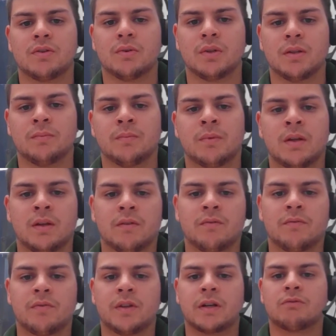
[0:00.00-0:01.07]
to join them
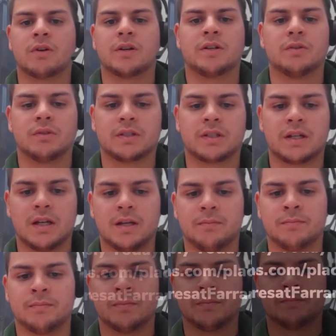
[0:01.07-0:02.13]
for their graduate scheme.